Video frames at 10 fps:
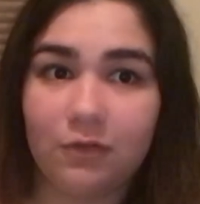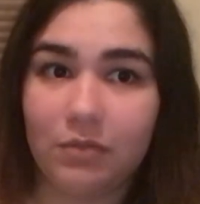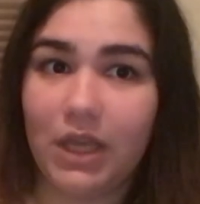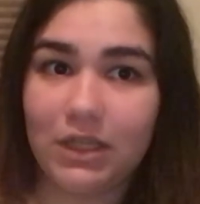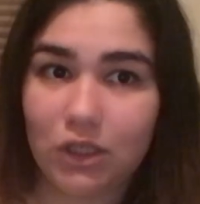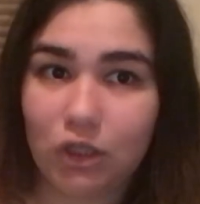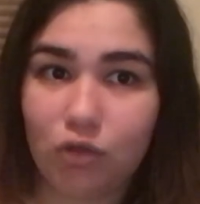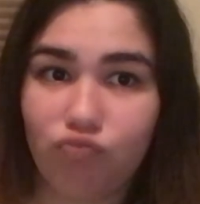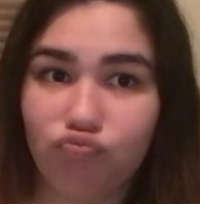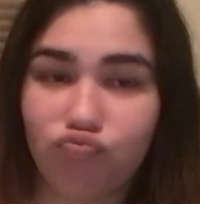mist
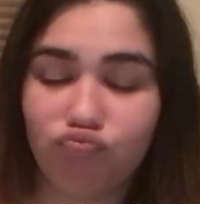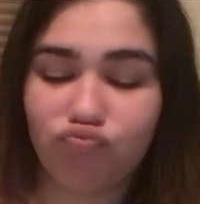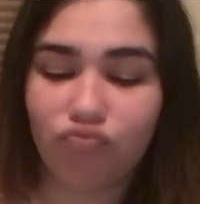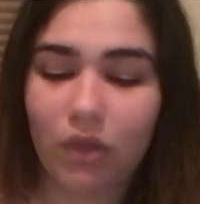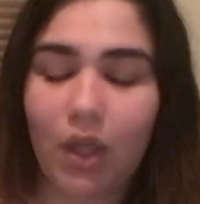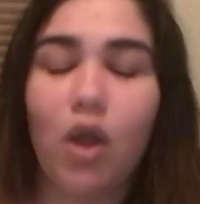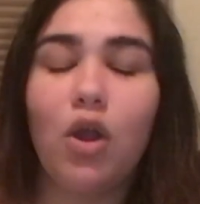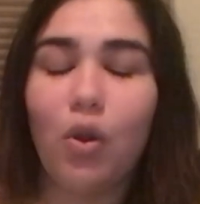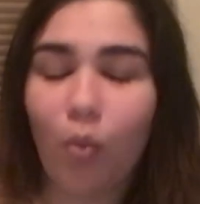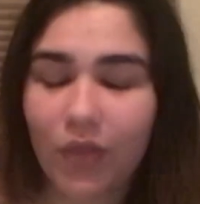
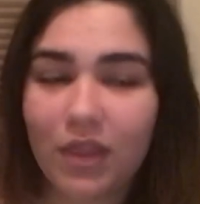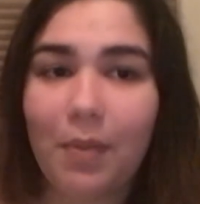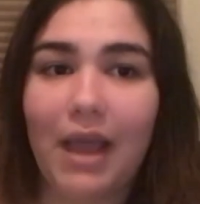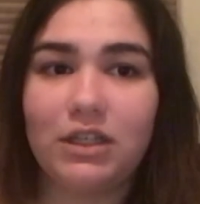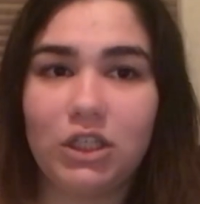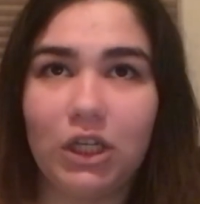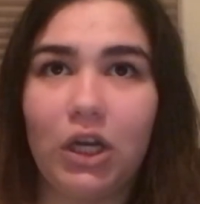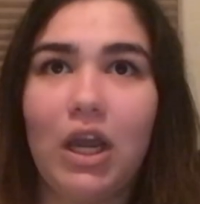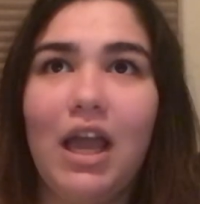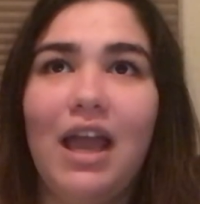within the past year.